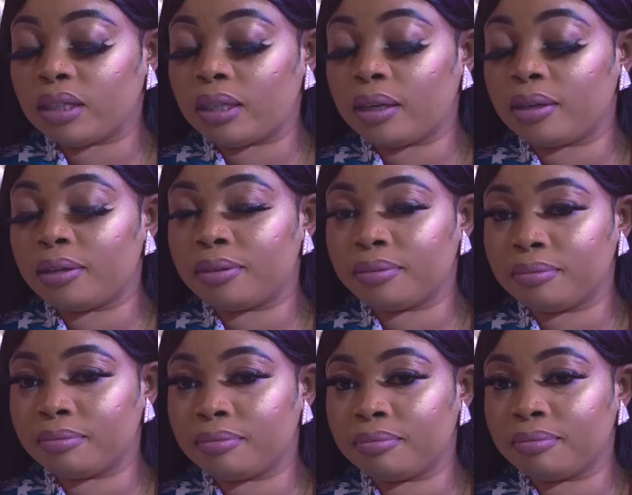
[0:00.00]
Dead.
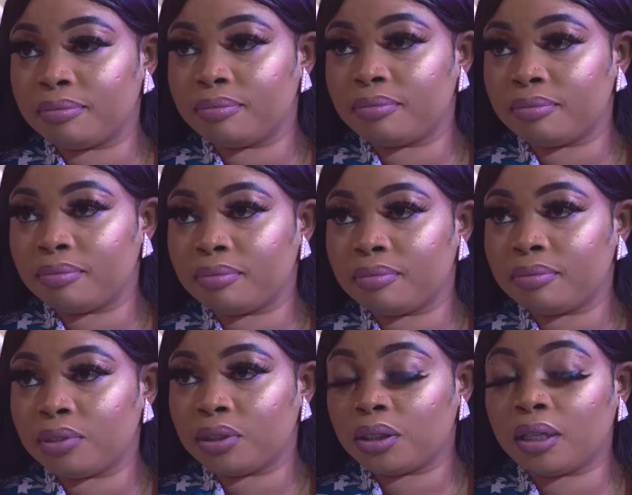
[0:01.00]

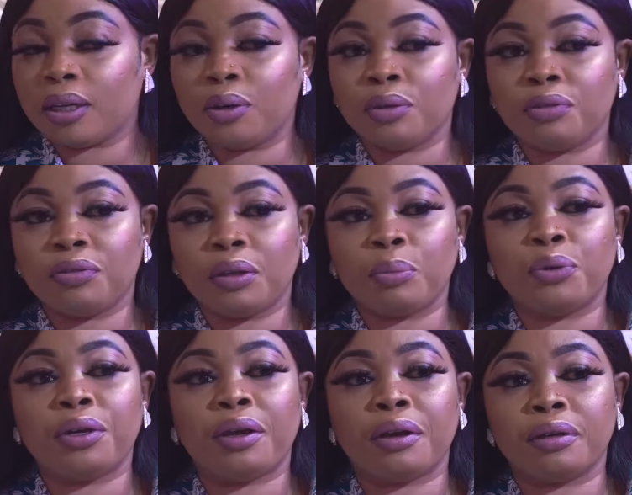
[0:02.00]
She died of
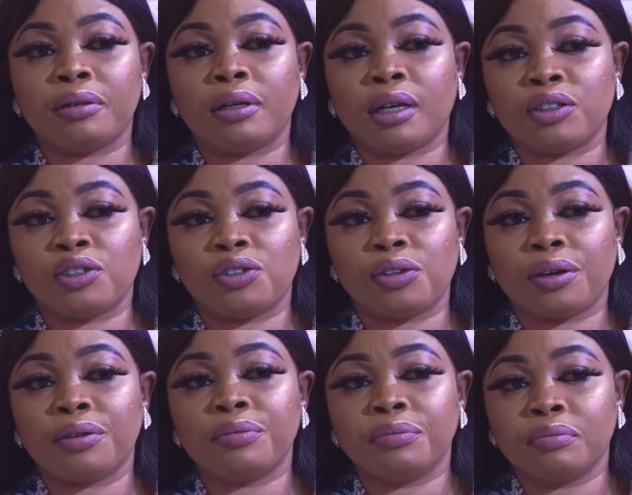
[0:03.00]
pneumonia last
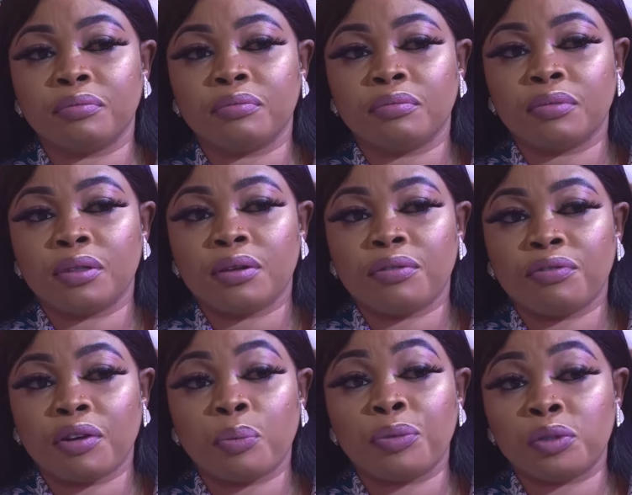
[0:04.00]
year.
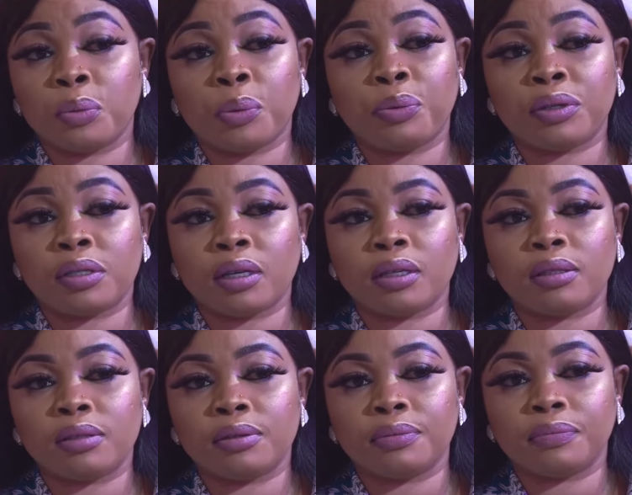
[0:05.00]
February to be precise.